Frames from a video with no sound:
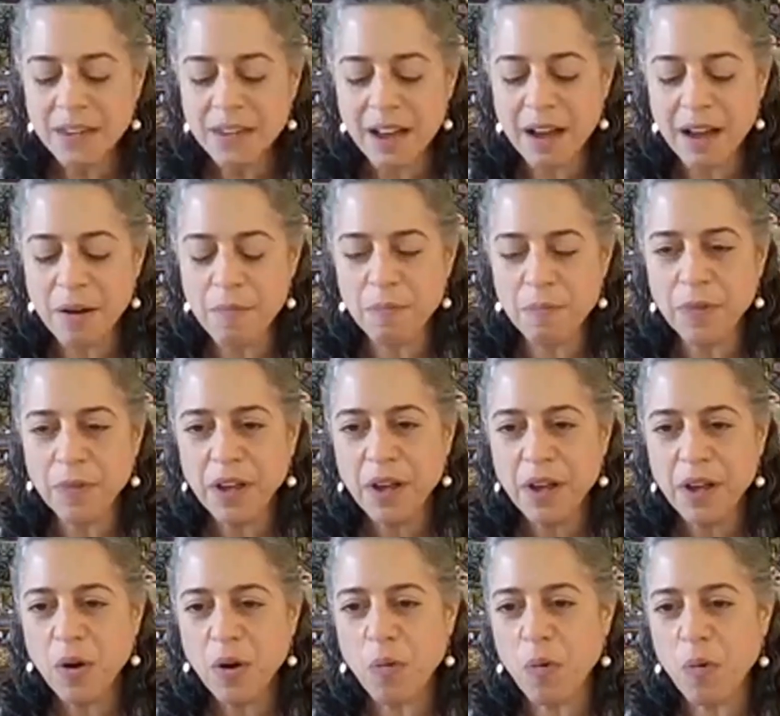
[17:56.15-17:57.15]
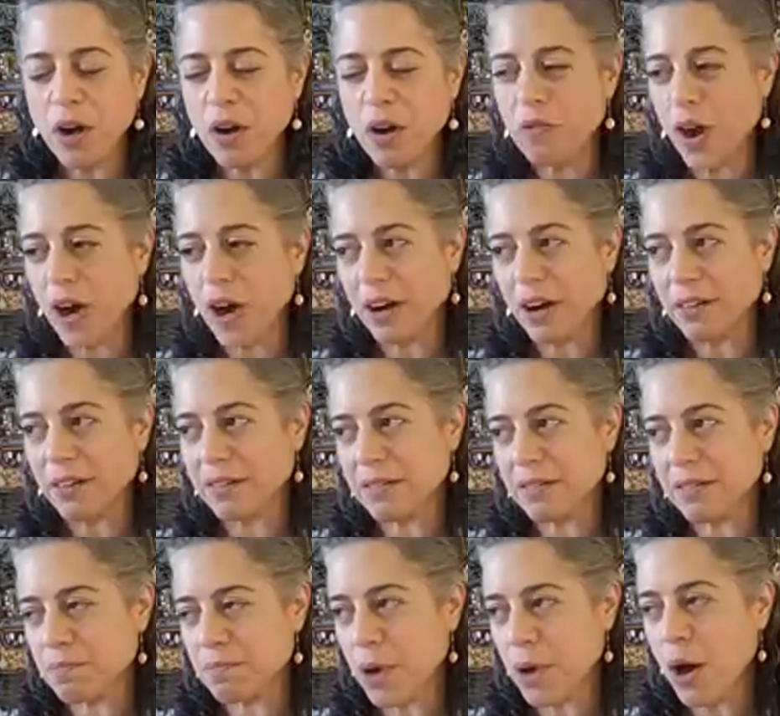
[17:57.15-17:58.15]
Um, one of our
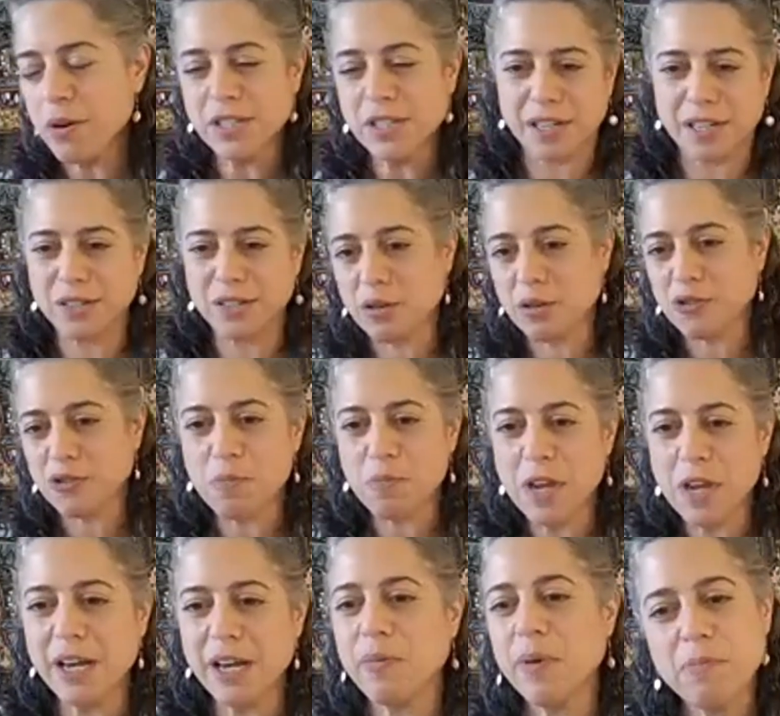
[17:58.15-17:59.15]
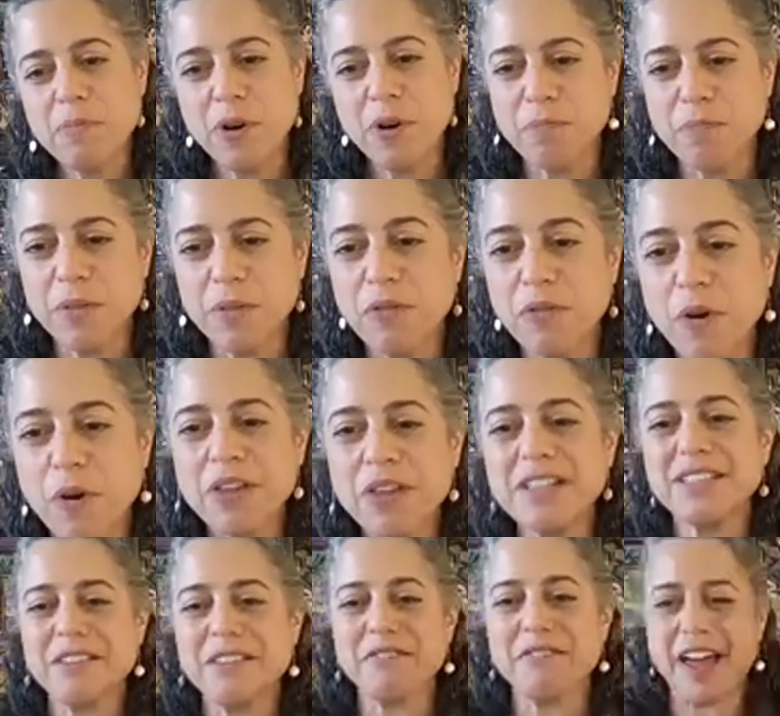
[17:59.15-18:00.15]
posts on social media we put before
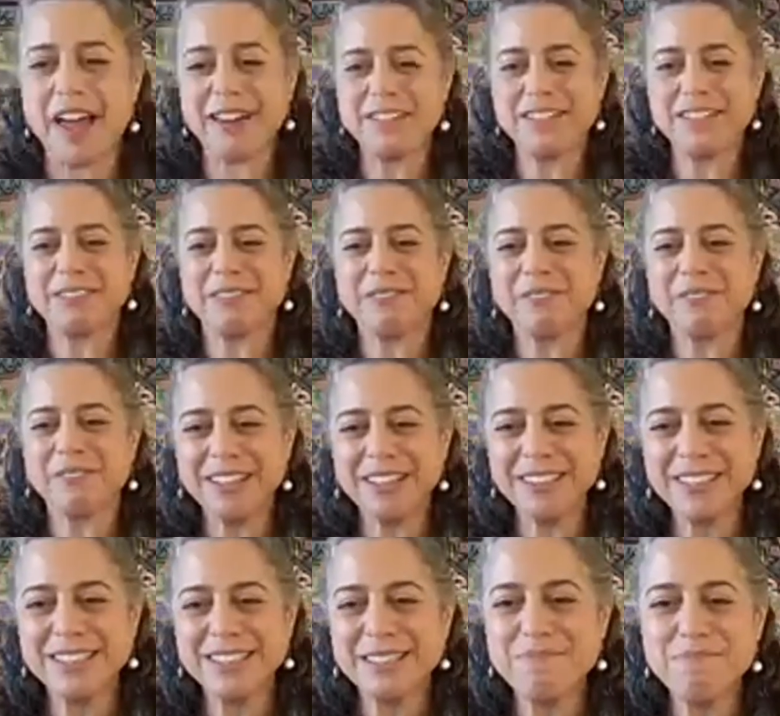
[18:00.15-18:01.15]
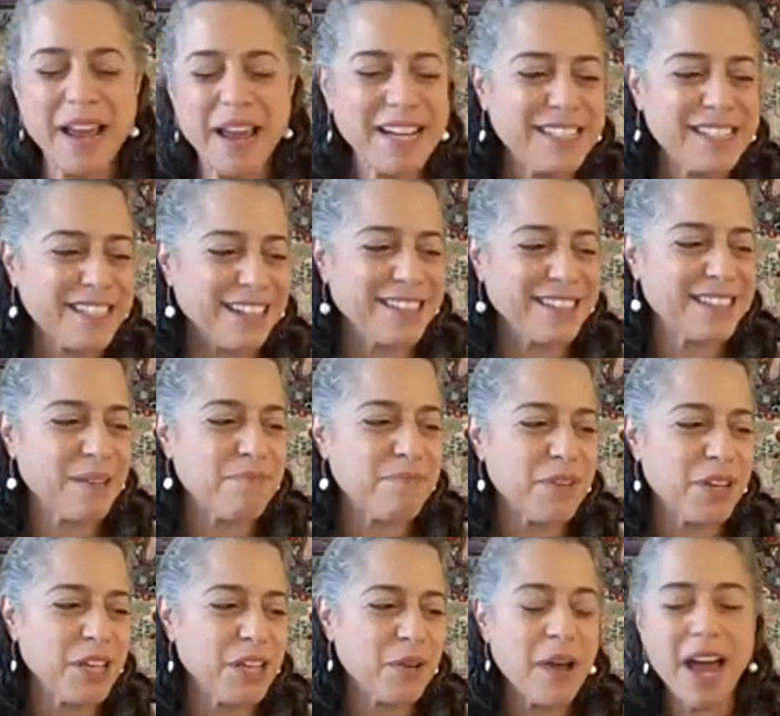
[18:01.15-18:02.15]
this event was based on
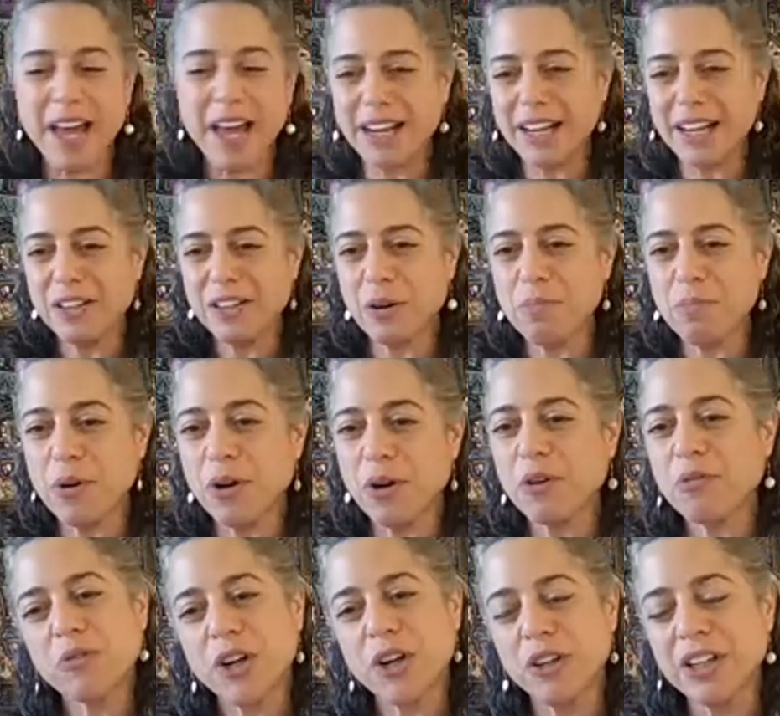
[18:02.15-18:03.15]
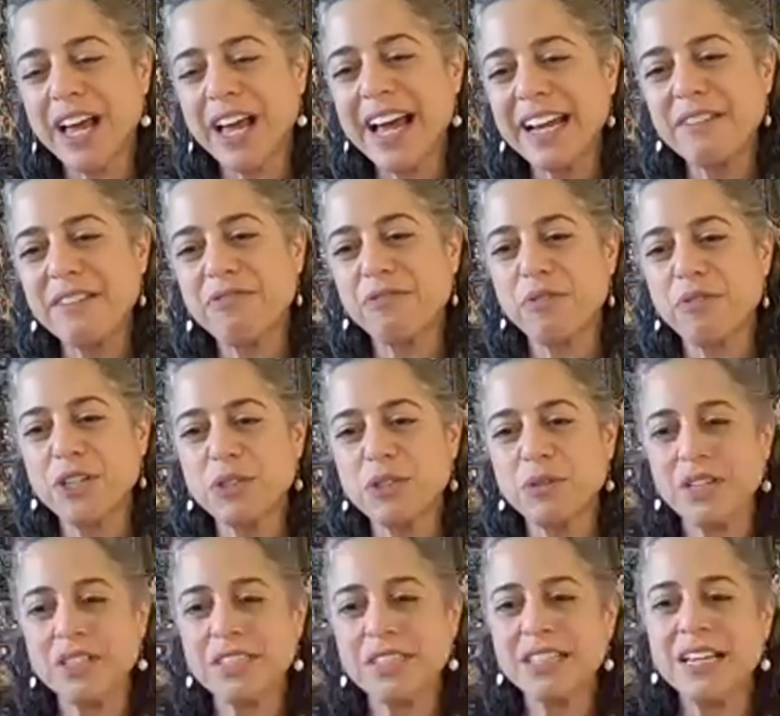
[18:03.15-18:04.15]
something you had in book, Real Life, which
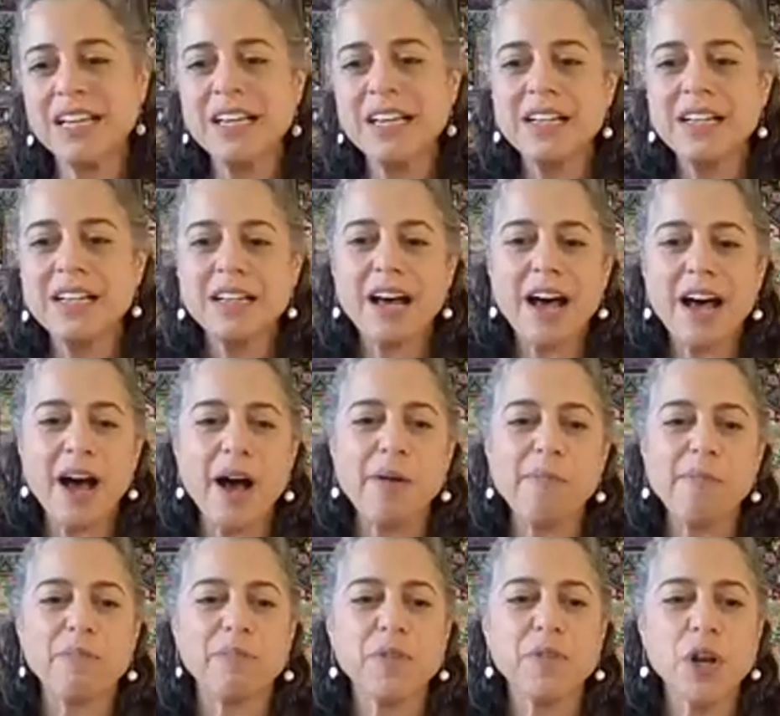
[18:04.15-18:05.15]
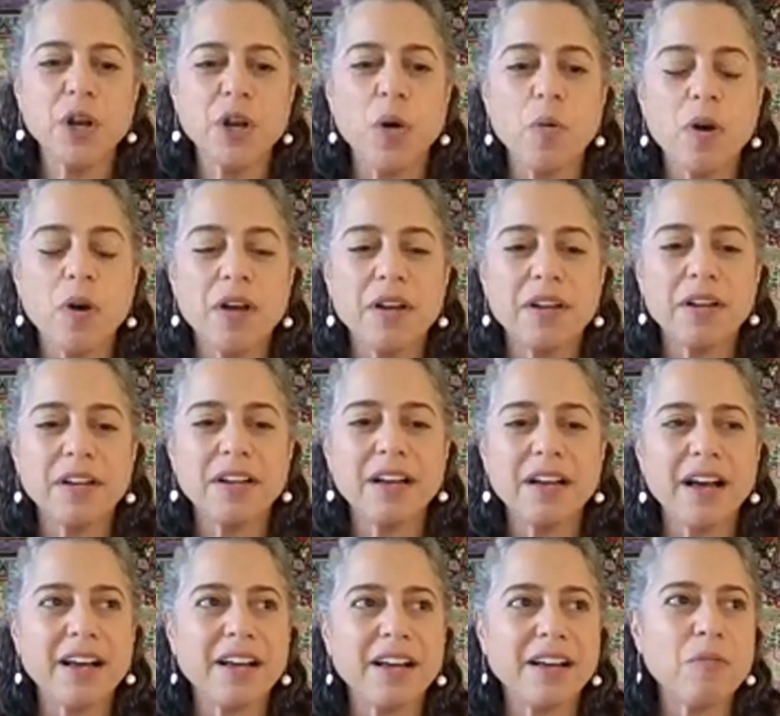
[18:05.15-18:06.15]
was, um, you know,
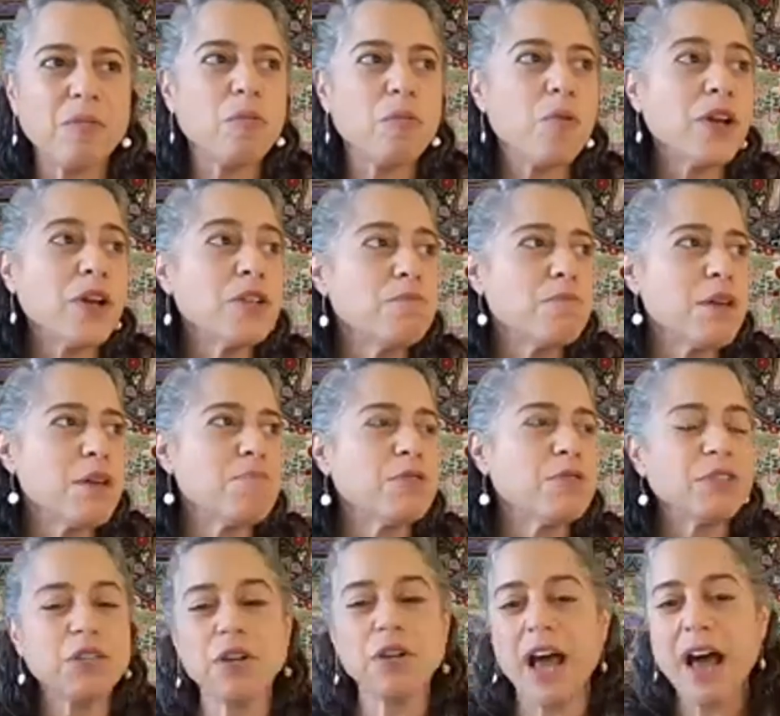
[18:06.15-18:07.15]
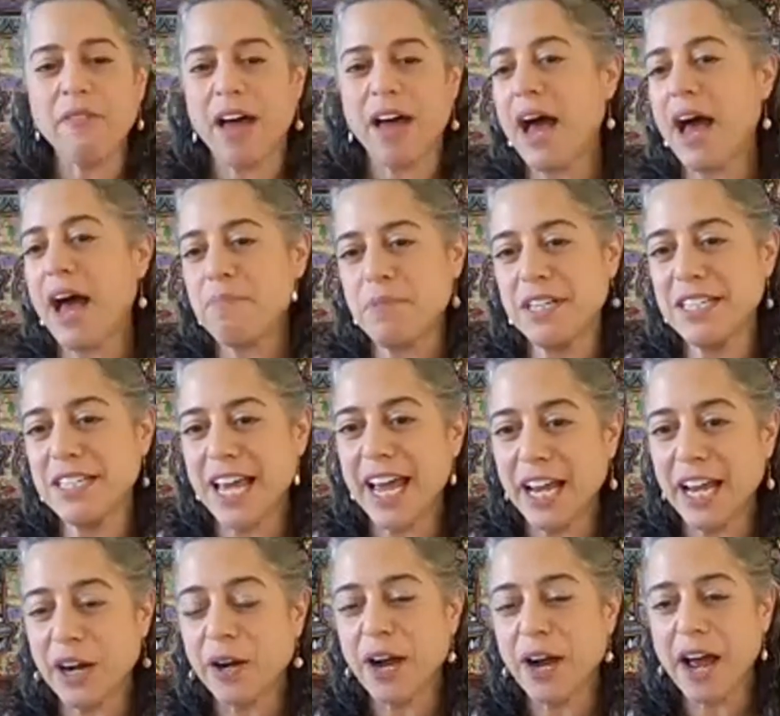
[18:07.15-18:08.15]
what do people do to have a happy
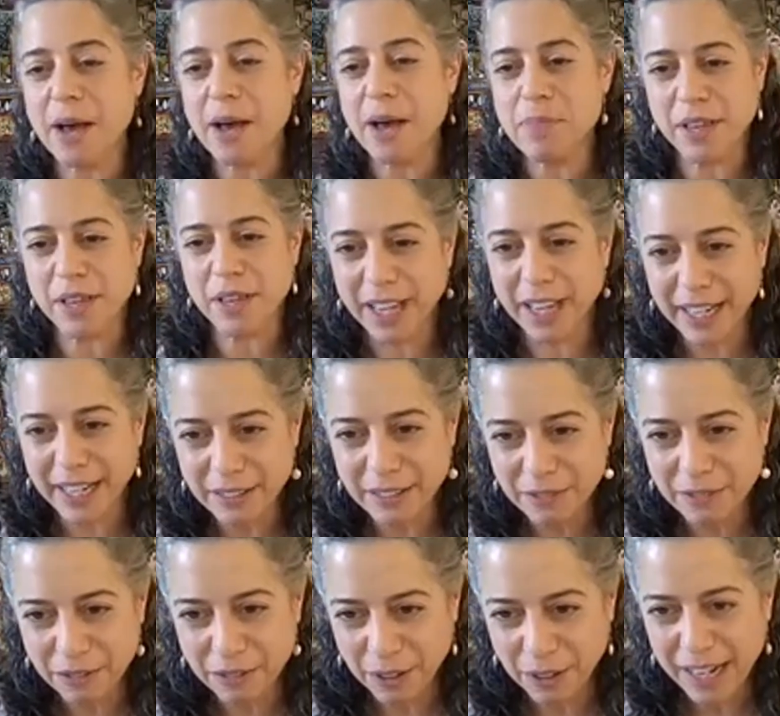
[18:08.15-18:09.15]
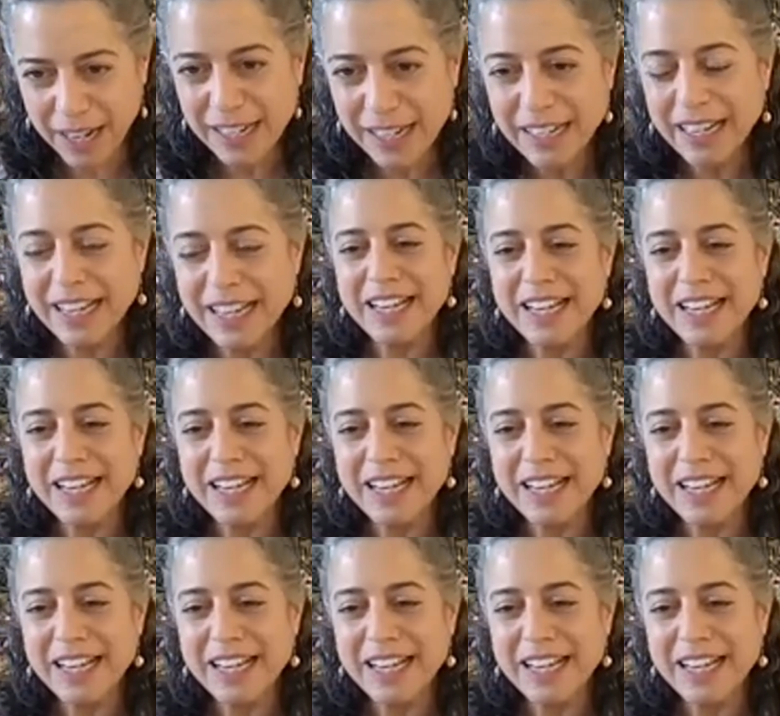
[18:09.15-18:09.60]
day or a happy life, right?